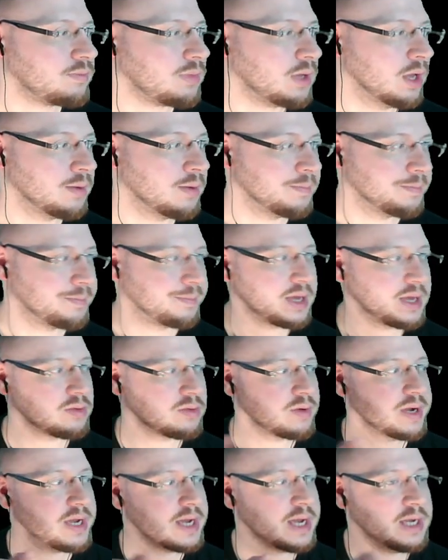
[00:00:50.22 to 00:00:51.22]
By the
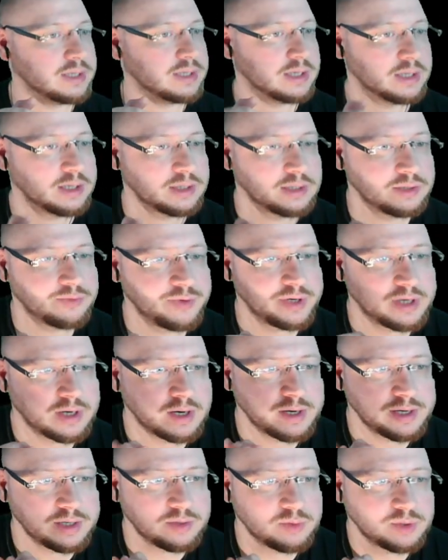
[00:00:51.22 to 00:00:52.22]
way, Ada,
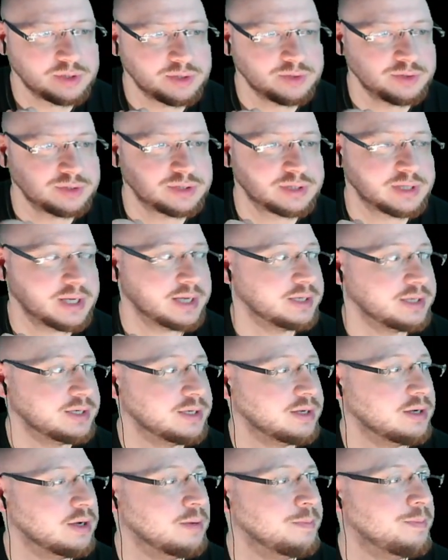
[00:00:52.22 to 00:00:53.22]
regarding what you said
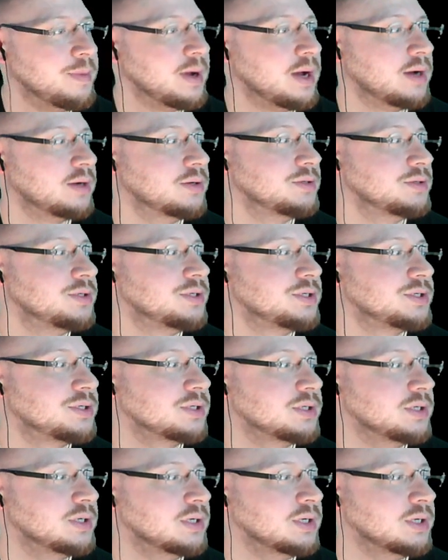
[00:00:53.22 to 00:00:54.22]
about
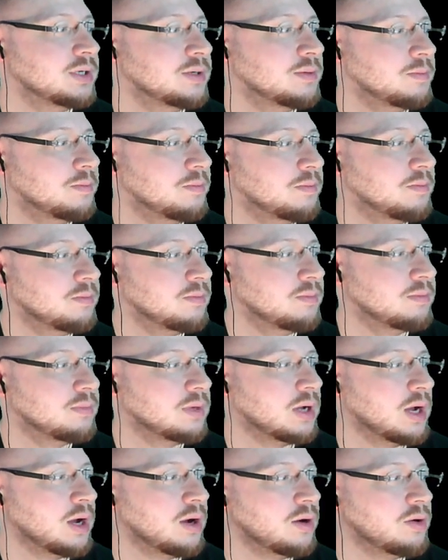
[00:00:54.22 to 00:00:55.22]

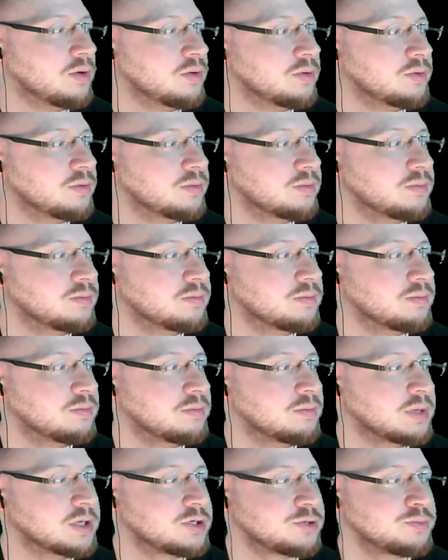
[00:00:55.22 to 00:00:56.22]
how
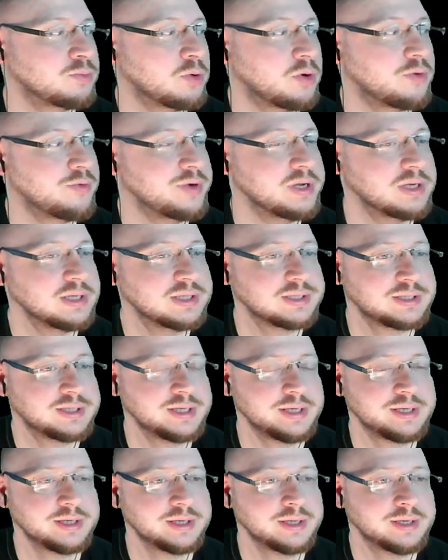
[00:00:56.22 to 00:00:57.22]
much more
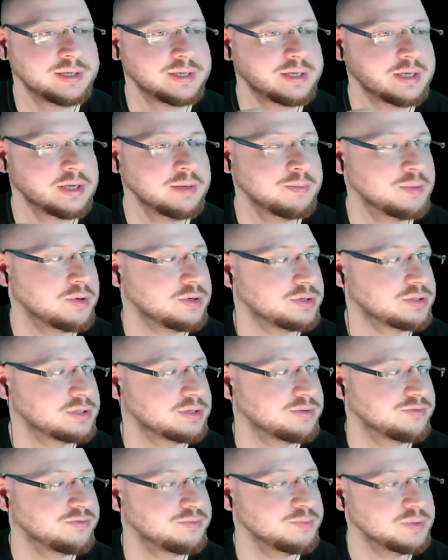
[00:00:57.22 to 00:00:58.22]
realistic and
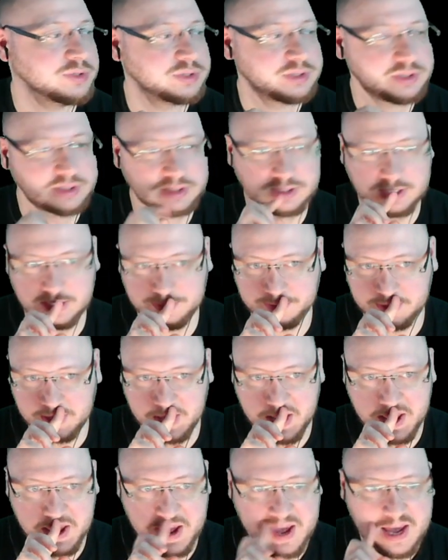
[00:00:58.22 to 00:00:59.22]
immersive Myst seemed,
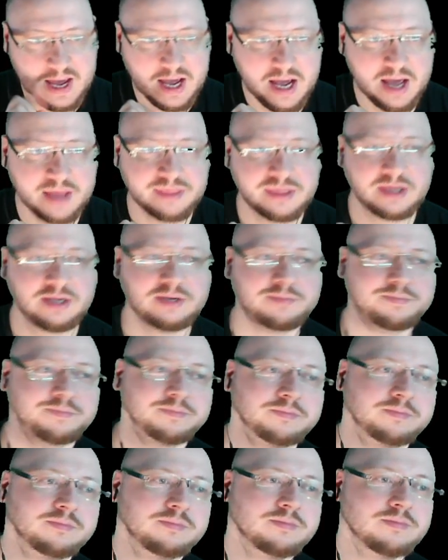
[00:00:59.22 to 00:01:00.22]
I think
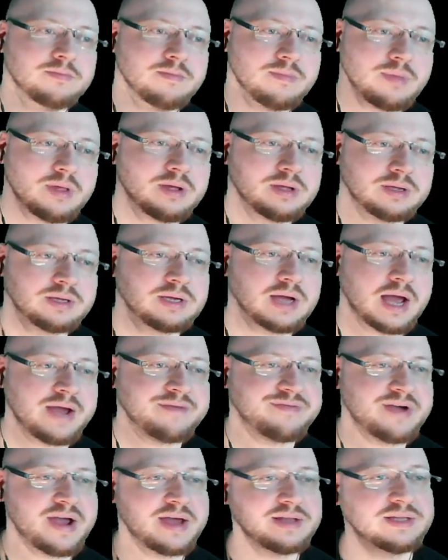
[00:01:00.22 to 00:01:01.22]
I've
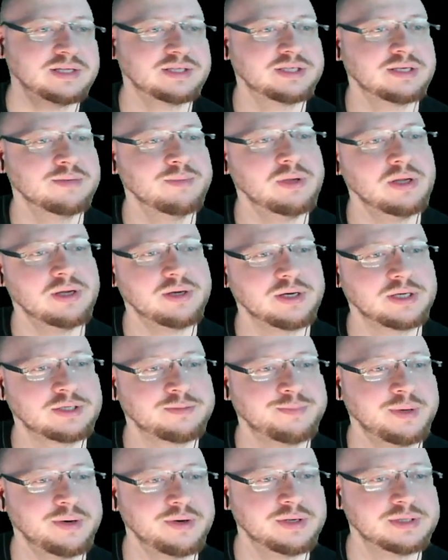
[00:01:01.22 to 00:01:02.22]
had a similar
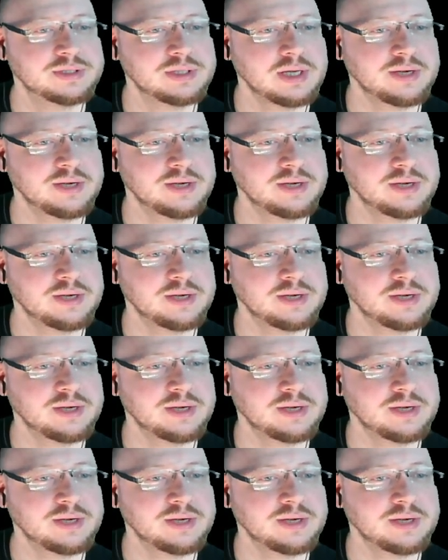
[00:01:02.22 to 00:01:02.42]
experience.